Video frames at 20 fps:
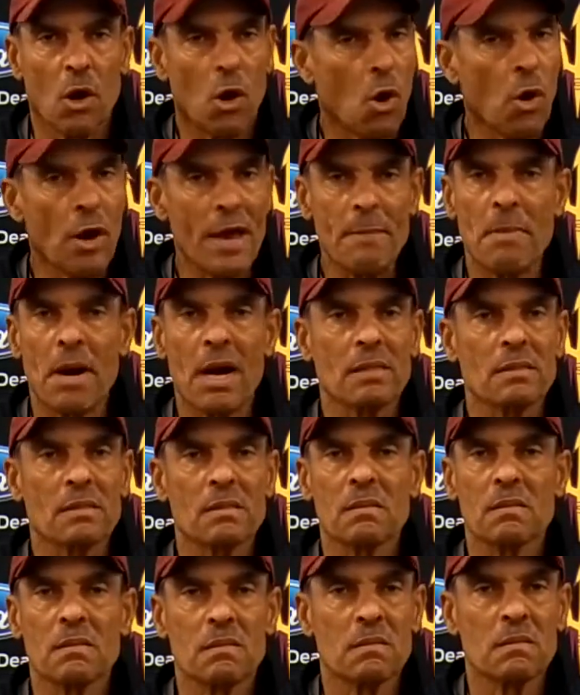whole 8
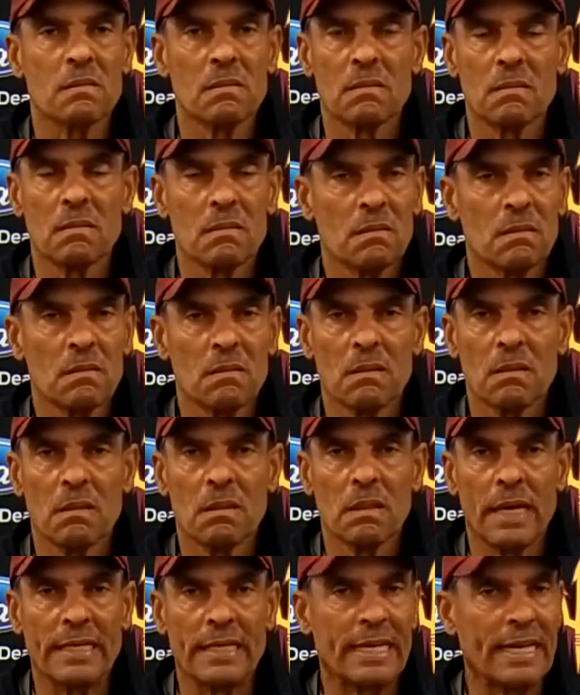months,
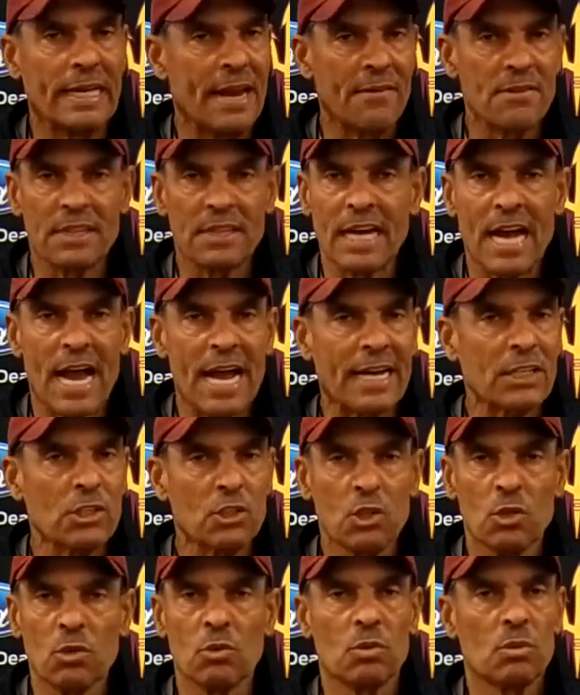and did everything I could
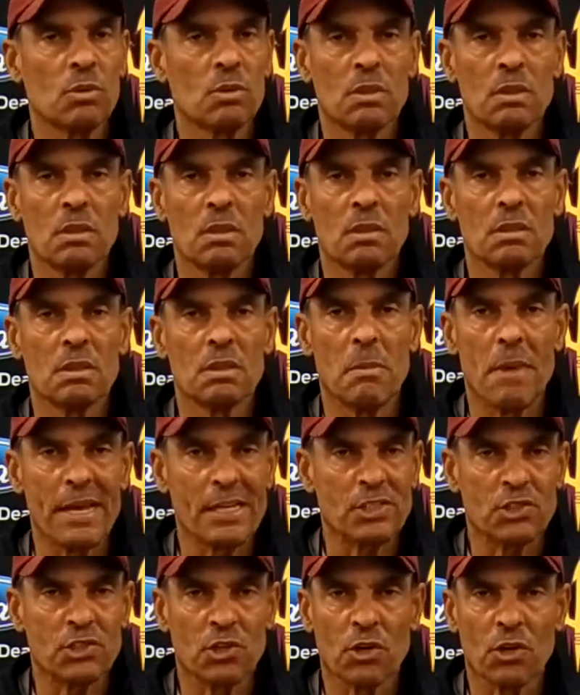do to
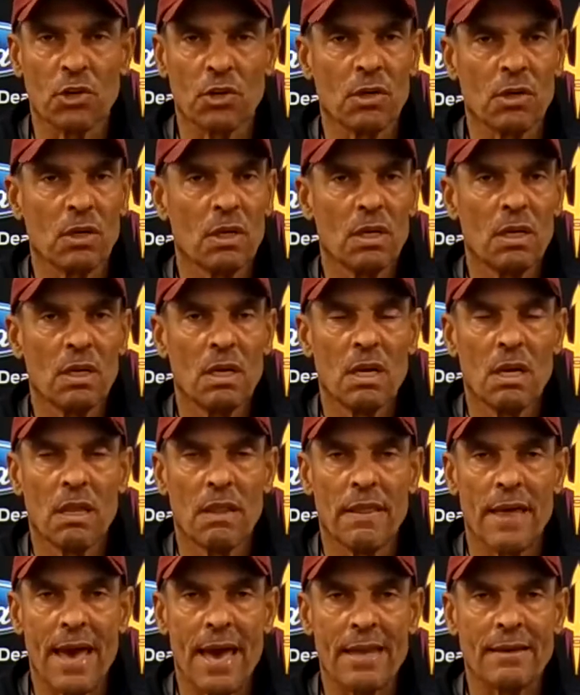make sure
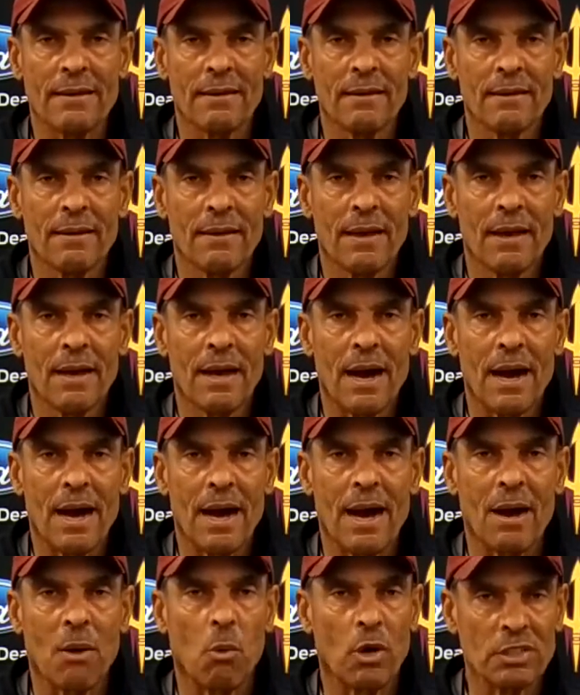that
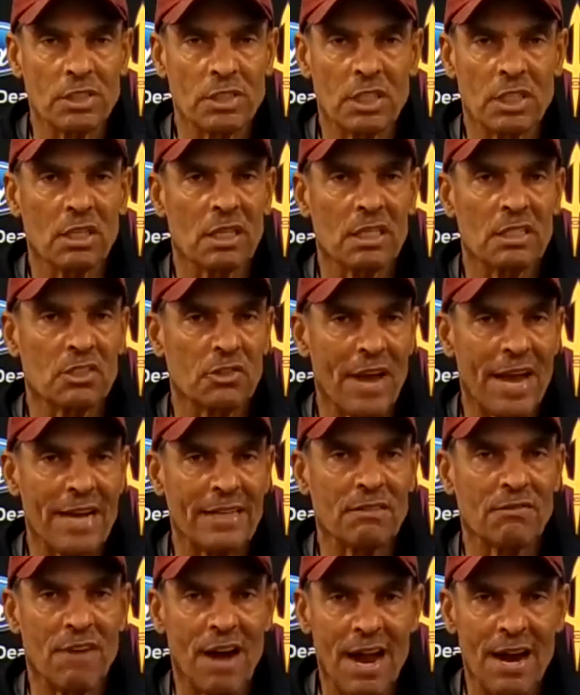I wasn't going to
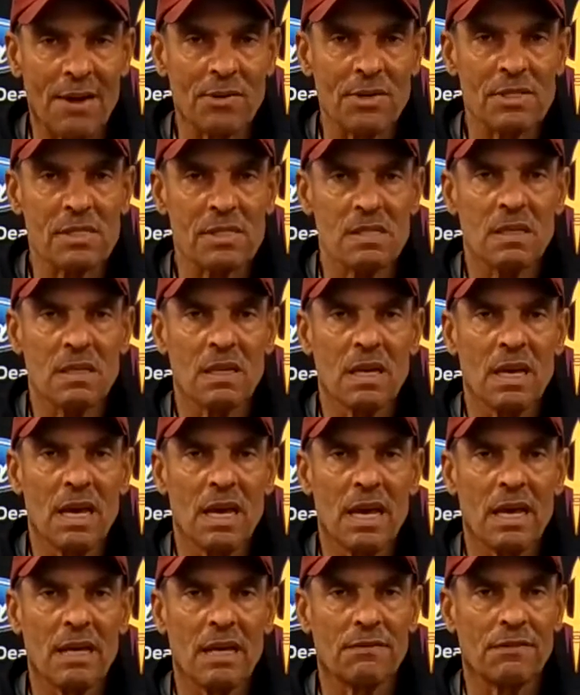contract the virus.
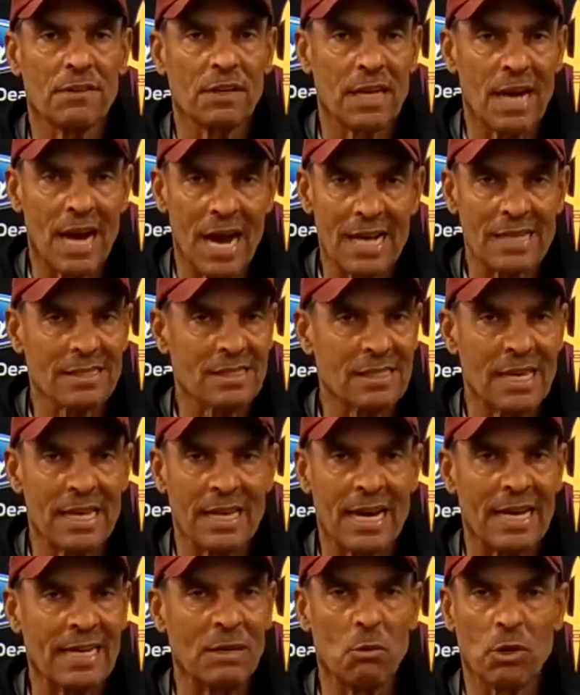And for God's
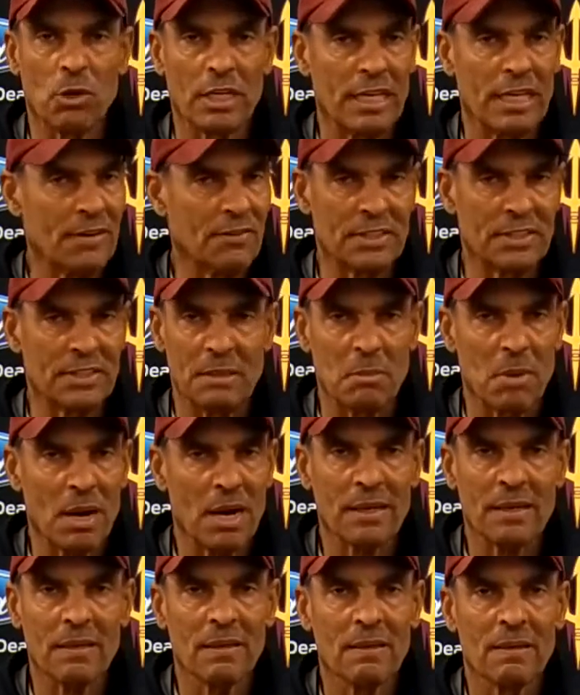sake, I didn't want to give it to
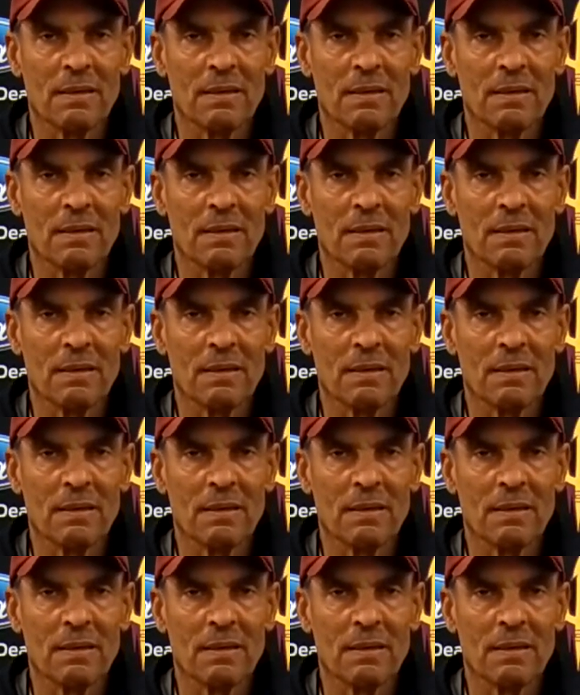anybody.